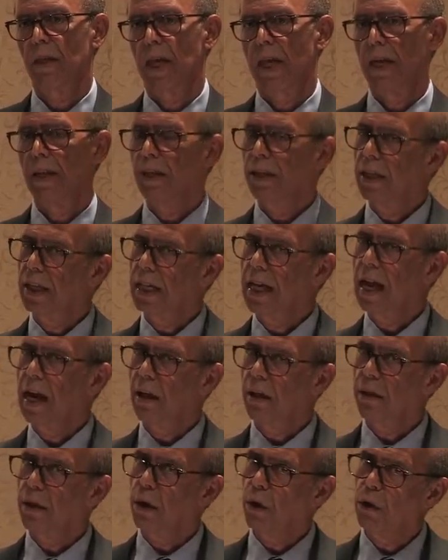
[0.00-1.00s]
and think
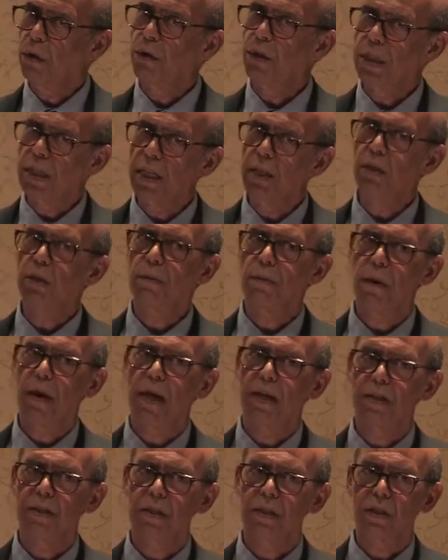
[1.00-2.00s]
how those
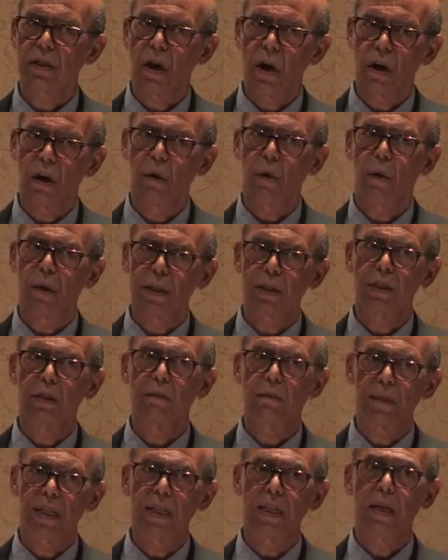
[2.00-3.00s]
enterprises are going to
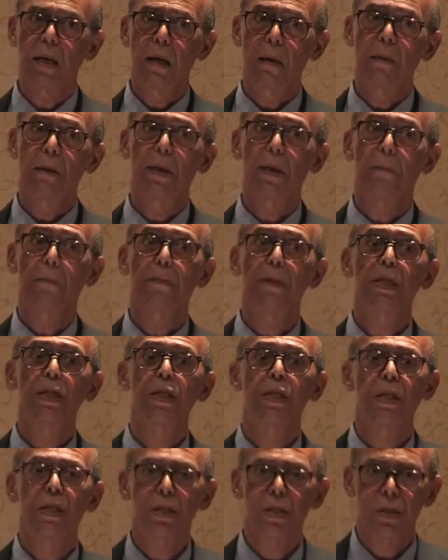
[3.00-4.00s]
be the
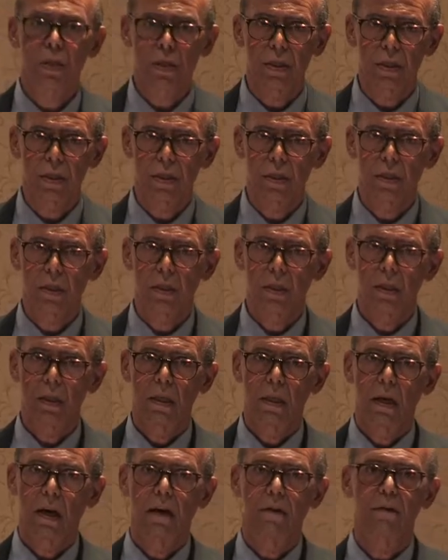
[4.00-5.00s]
businesses
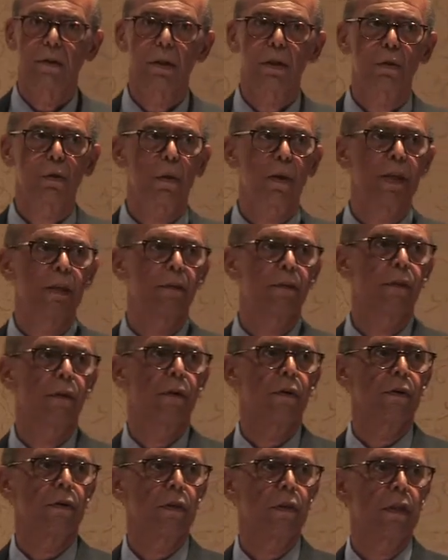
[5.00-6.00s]
of the 21st
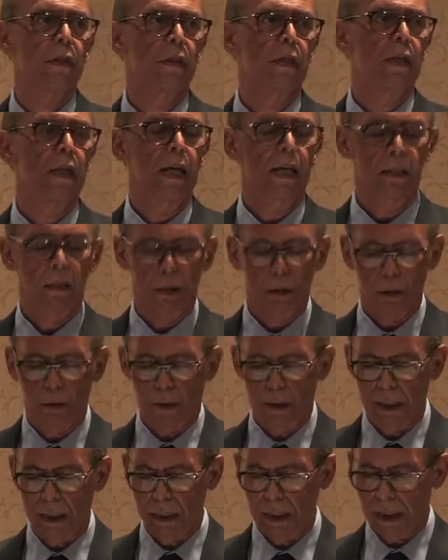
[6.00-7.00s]
and the
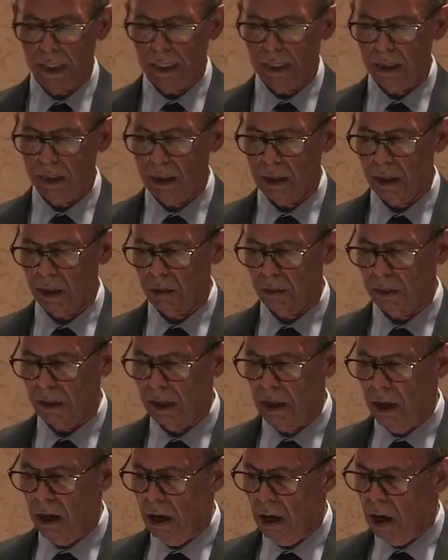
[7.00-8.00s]
22nd century.
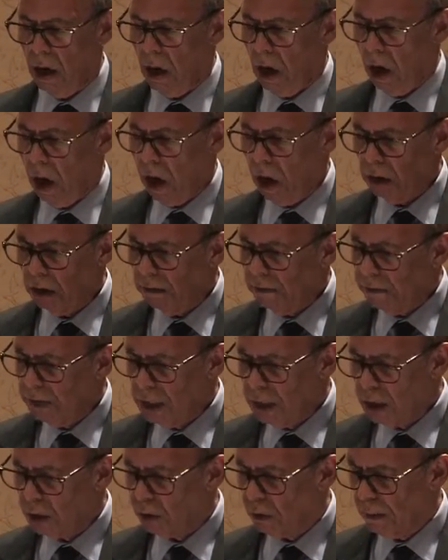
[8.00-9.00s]
All of
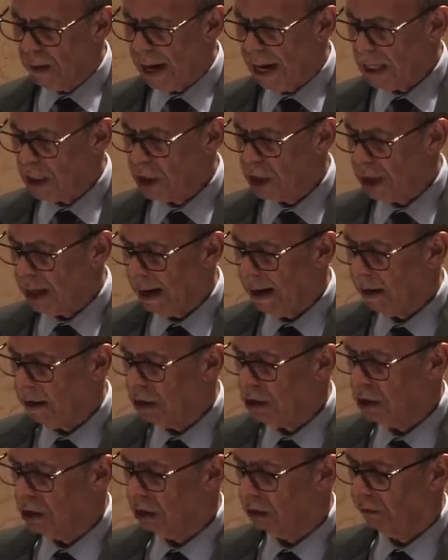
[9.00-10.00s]
these grand
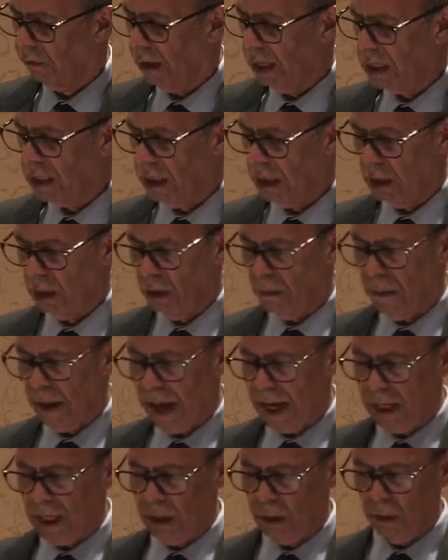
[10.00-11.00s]
challenges facing
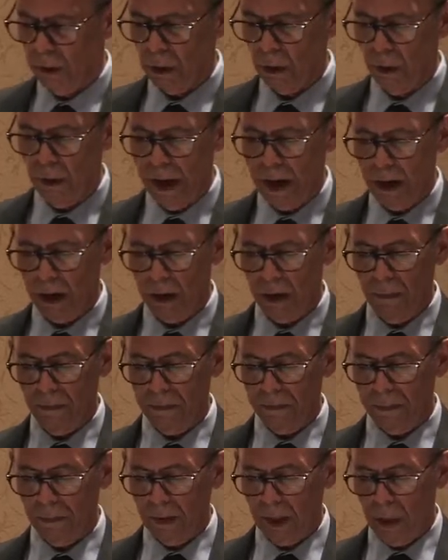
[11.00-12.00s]
humanity require
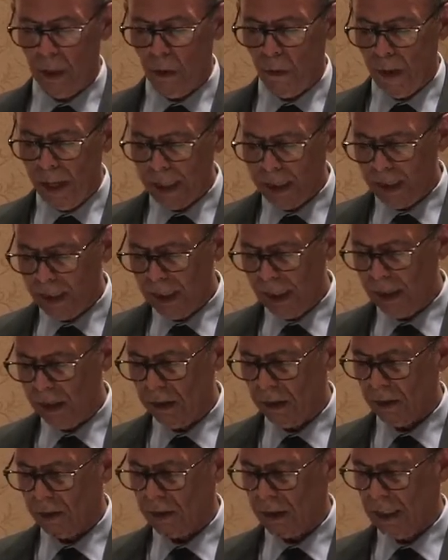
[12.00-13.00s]
great
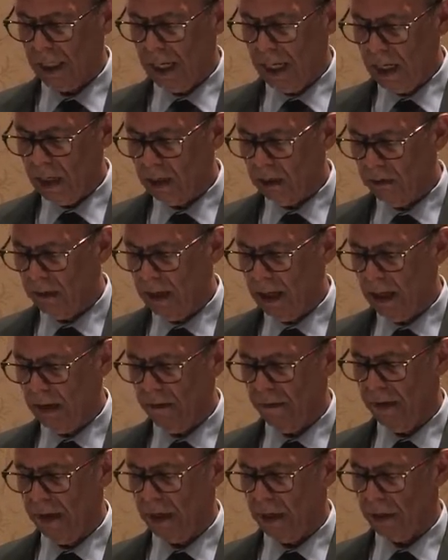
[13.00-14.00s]
thinkers,
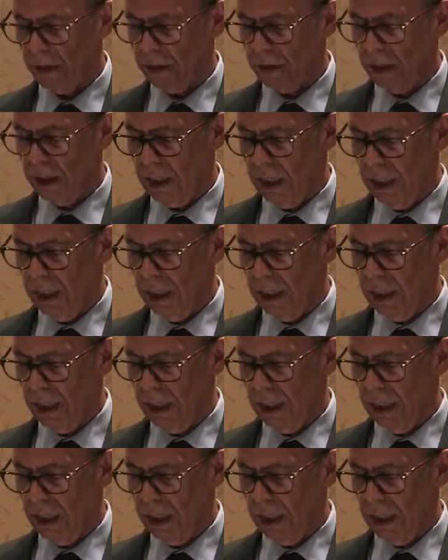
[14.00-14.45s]
innovators,